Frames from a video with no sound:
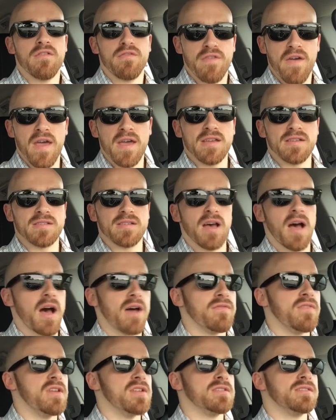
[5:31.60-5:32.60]
face.
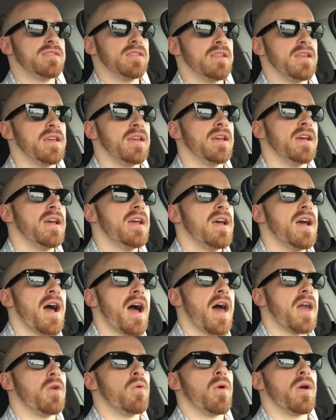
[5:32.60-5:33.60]
Obviously,
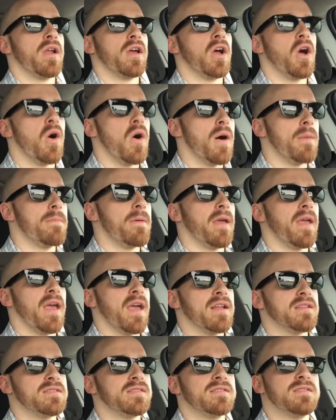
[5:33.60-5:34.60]
I don't want to go up
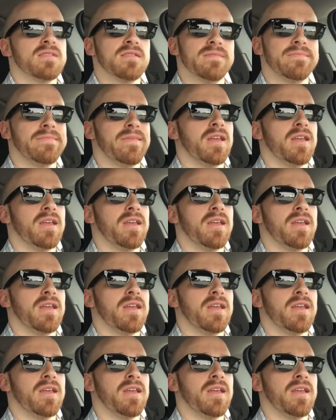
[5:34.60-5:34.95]
against,